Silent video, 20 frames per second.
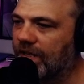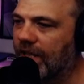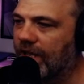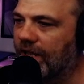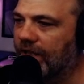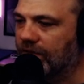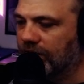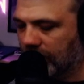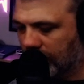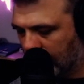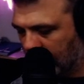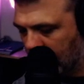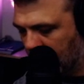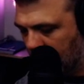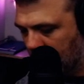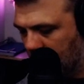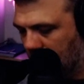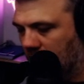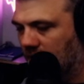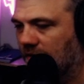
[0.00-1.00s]
that
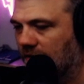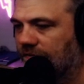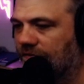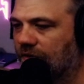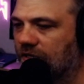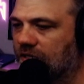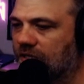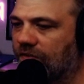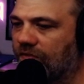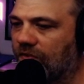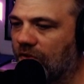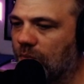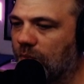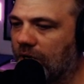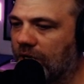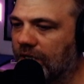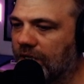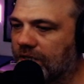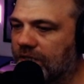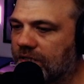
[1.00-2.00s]
in the first few
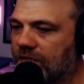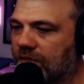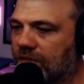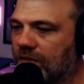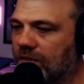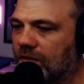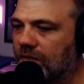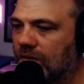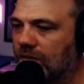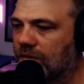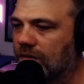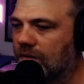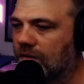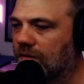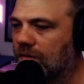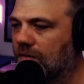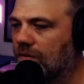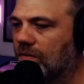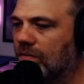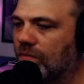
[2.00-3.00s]
minutes.
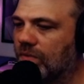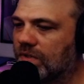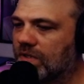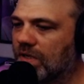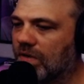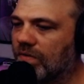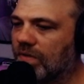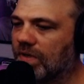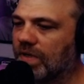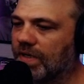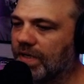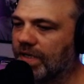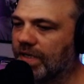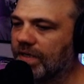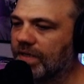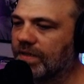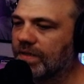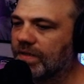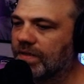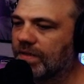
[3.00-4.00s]
What's going on here?